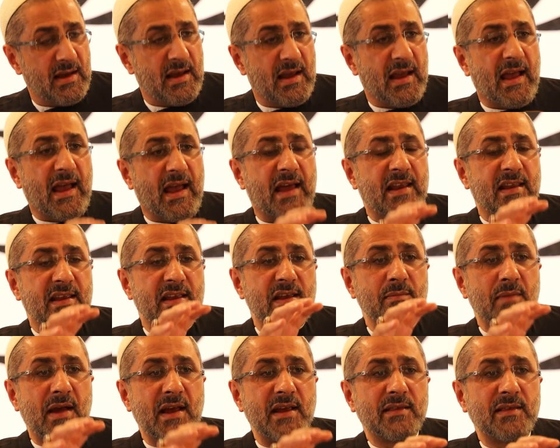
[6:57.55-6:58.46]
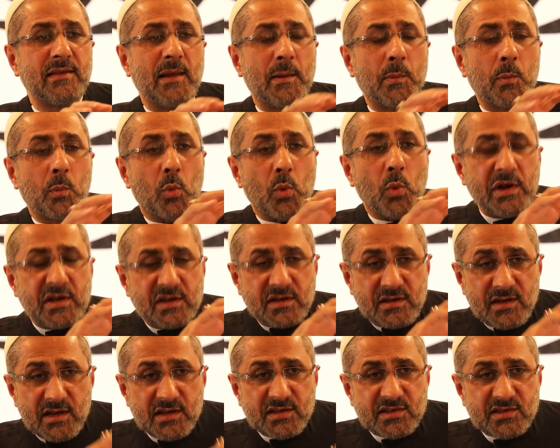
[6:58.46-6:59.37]
And He made them
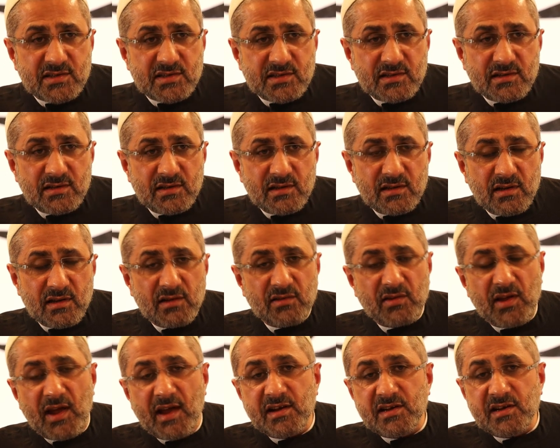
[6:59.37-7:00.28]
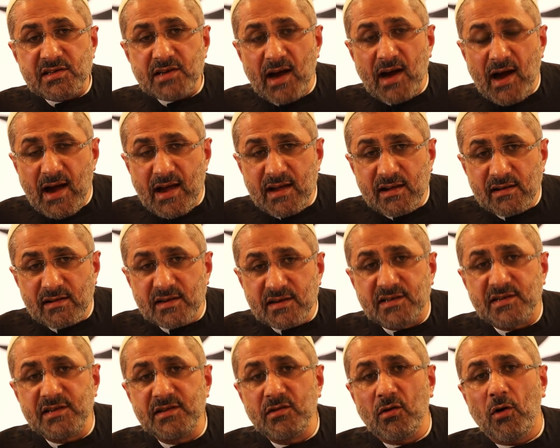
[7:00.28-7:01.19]
witness the
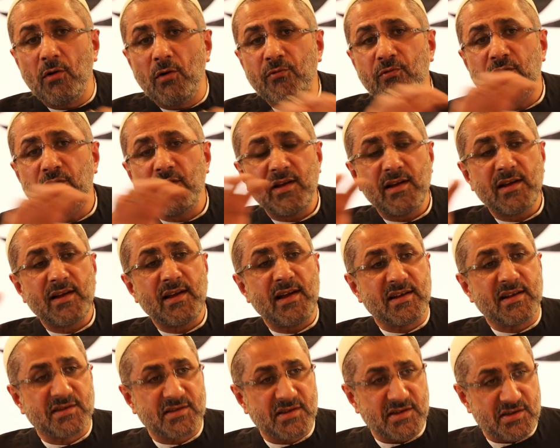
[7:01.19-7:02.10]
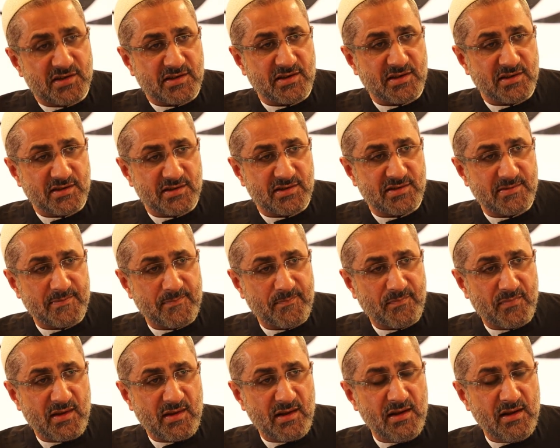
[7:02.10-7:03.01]
entirety of existence.
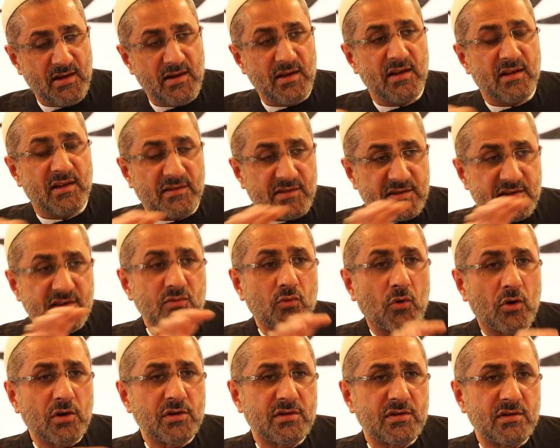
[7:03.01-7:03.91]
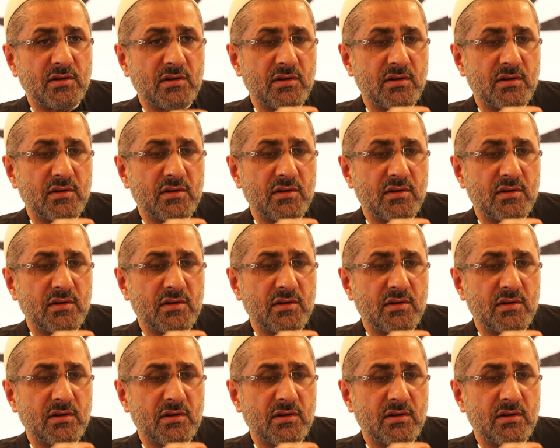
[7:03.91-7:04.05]
This is what